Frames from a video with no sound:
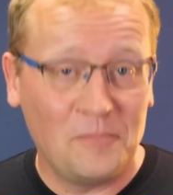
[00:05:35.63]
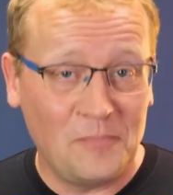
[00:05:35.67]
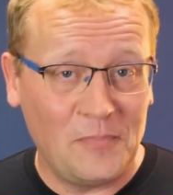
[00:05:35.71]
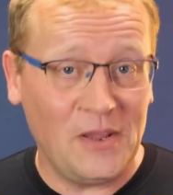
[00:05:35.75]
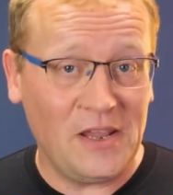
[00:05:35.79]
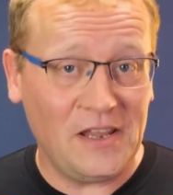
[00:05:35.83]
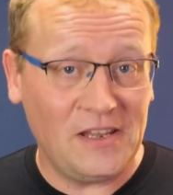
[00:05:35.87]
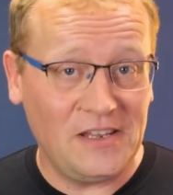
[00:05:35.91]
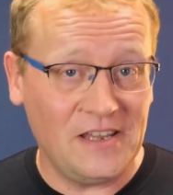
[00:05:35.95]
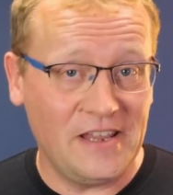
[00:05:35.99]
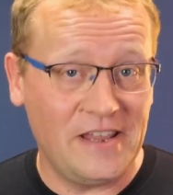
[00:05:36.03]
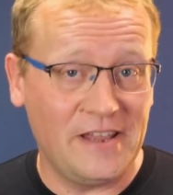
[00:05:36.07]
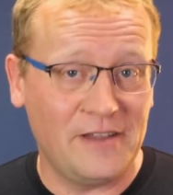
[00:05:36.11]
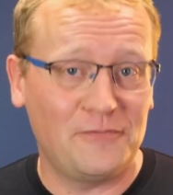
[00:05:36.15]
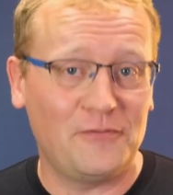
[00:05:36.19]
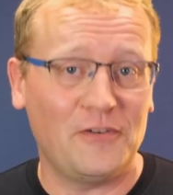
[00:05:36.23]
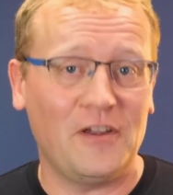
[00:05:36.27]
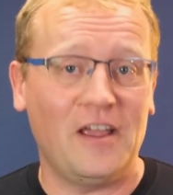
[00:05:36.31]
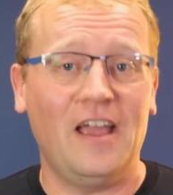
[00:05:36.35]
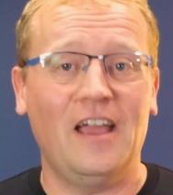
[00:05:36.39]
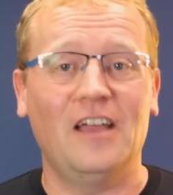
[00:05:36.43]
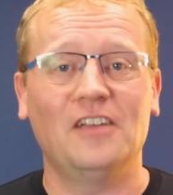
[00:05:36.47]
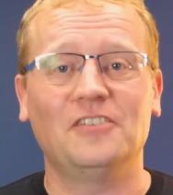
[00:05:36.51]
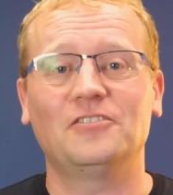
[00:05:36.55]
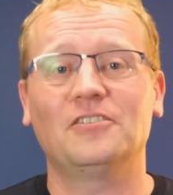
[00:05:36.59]
big year for
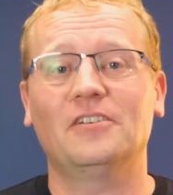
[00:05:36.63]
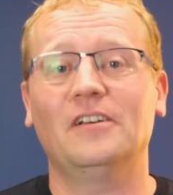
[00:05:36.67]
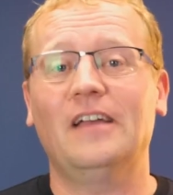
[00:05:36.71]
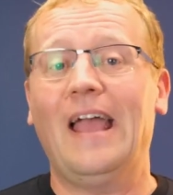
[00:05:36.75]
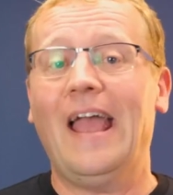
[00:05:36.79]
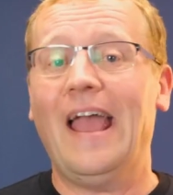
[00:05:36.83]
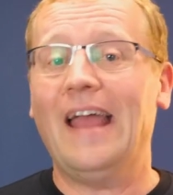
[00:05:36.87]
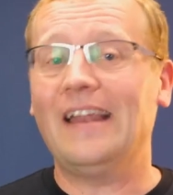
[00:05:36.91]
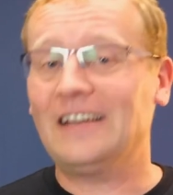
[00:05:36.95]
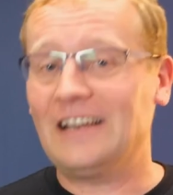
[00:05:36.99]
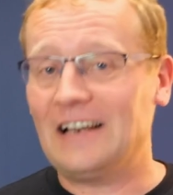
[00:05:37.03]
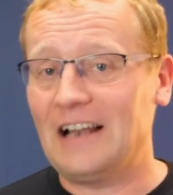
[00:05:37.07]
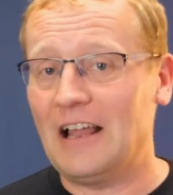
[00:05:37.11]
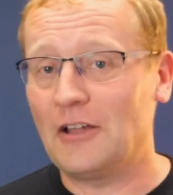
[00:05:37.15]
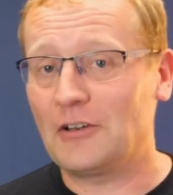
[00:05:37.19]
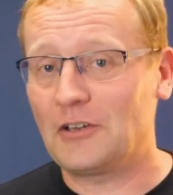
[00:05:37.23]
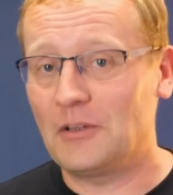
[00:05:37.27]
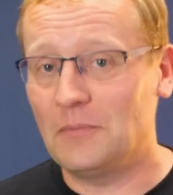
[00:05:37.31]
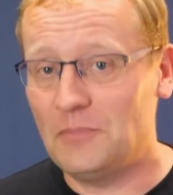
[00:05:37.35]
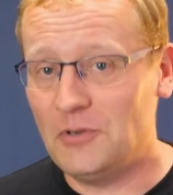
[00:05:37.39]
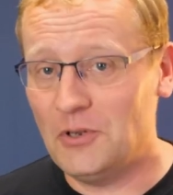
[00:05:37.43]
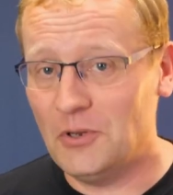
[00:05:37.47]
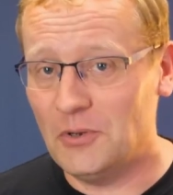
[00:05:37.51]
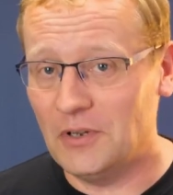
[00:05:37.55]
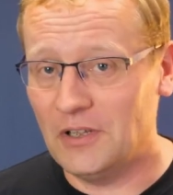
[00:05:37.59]
Azure and cloud
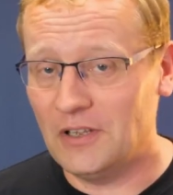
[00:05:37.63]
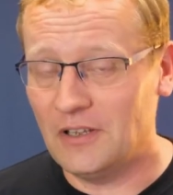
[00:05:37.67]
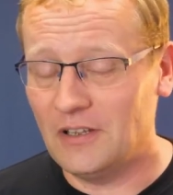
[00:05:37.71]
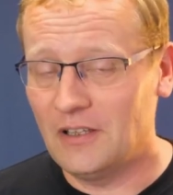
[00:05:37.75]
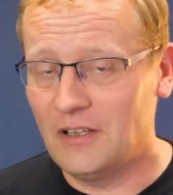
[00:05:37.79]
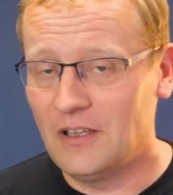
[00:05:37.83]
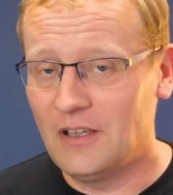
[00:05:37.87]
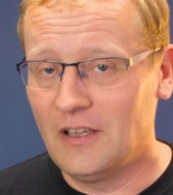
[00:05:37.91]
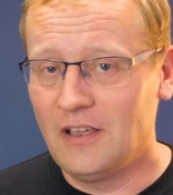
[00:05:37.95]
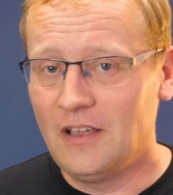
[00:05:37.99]
computing.